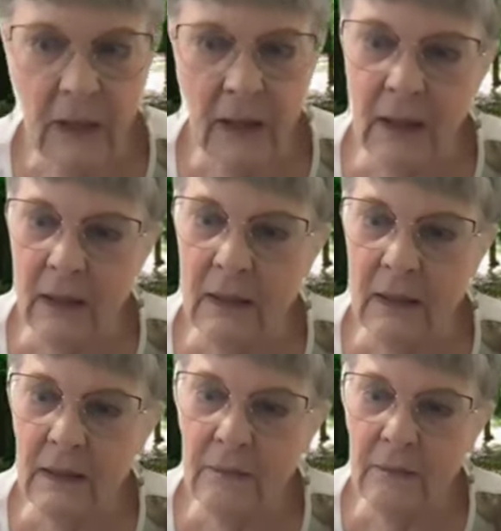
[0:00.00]

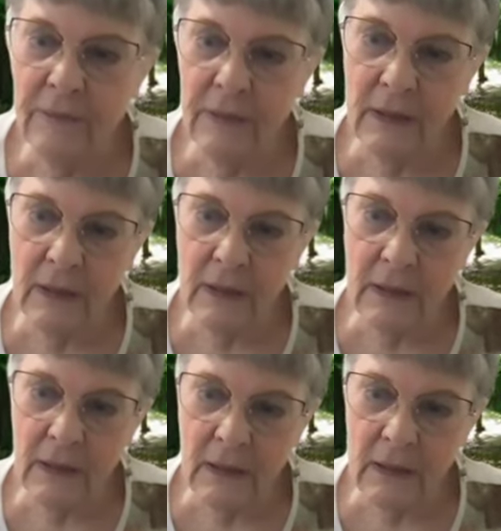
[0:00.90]
and
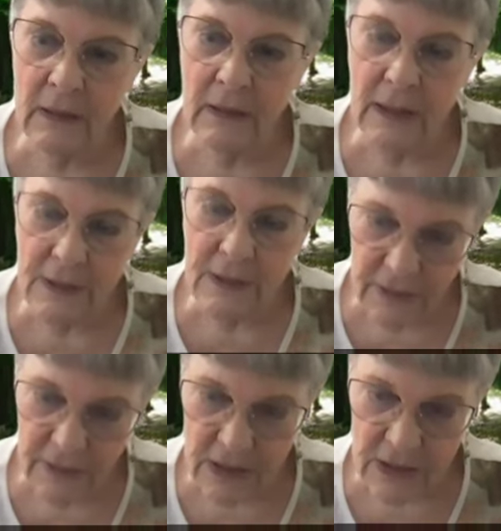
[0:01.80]
the
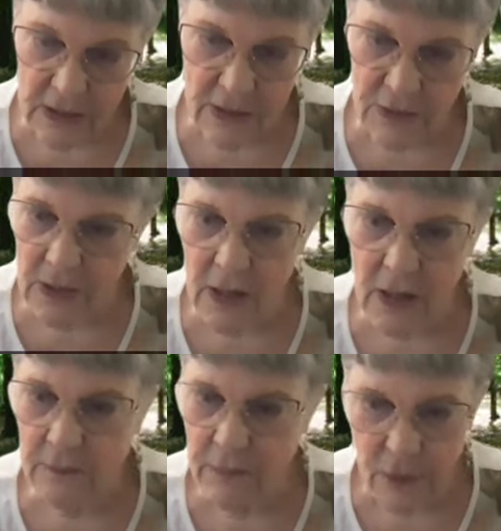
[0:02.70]
Conservation District,
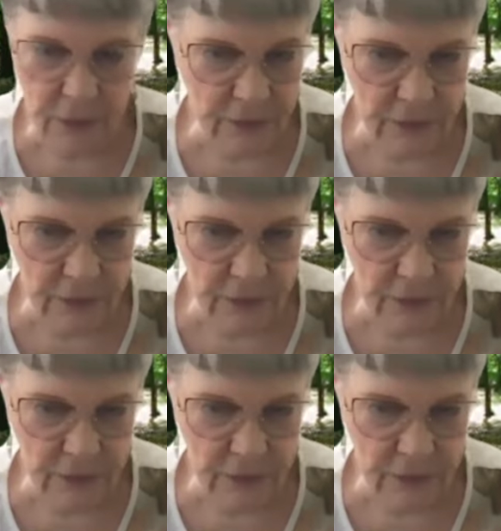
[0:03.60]
both of